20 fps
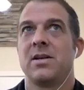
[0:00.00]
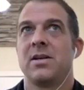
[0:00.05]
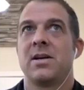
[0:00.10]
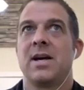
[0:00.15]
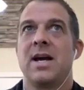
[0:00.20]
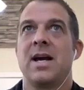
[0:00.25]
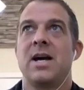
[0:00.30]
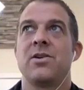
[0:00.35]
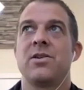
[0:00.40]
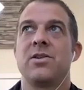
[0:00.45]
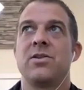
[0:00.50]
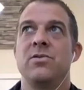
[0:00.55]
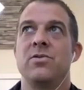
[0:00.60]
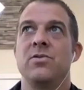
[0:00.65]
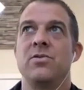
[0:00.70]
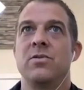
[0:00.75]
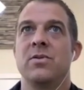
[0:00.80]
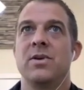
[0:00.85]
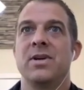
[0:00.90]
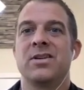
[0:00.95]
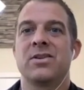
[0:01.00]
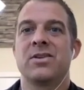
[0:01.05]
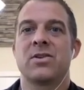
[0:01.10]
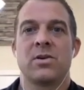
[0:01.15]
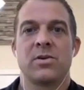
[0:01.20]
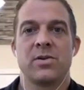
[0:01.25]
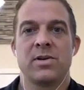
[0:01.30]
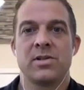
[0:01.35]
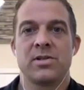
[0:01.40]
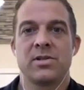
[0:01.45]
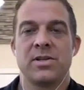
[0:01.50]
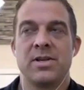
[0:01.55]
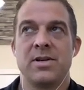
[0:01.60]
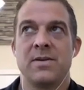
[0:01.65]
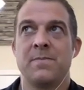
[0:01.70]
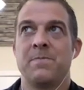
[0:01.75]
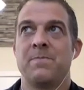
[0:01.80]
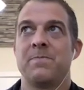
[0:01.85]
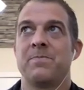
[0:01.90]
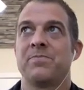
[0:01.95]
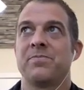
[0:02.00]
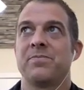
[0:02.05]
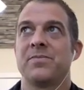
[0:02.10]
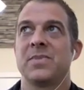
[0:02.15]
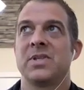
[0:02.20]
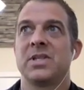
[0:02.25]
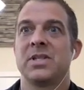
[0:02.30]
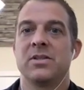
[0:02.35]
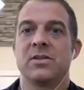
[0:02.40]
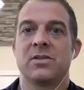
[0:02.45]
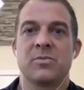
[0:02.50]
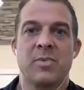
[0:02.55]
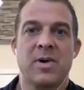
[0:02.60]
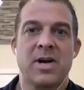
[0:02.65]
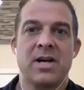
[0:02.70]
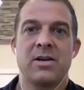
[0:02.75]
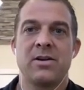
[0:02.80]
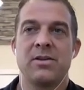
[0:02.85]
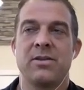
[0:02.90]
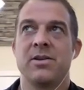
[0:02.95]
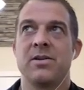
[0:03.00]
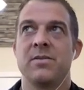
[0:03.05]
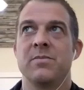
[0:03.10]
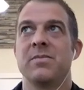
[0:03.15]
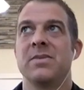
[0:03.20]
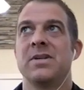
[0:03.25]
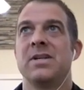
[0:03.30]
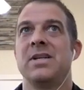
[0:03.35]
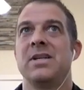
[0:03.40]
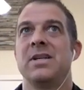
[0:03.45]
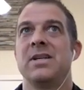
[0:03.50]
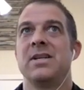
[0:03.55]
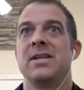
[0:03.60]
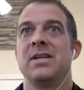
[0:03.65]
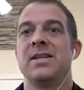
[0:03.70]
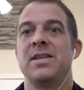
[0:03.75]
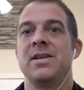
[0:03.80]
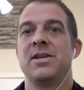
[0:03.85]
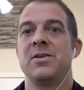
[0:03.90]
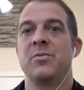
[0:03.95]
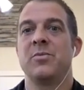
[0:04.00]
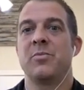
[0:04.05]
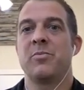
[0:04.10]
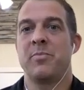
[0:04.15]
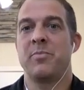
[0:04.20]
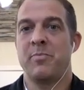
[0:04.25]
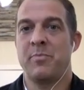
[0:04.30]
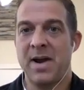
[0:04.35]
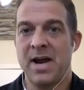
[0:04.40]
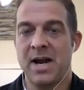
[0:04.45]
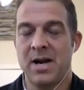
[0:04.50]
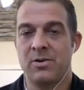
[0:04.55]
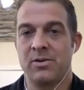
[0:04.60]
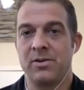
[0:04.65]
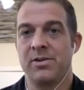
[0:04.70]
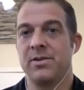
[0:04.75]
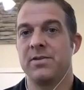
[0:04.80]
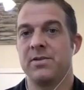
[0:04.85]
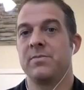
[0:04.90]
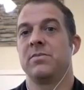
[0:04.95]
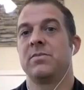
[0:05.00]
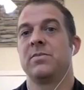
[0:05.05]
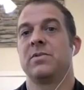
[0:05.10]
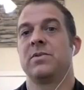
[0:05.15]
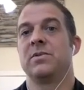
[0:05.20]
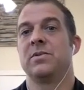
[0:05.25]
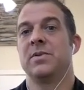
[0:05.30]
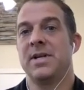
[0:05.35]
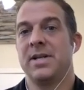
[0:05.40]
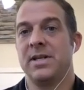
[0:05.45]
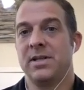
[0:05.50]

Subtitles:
How do you encourage them, inspire them, and then empower them, right?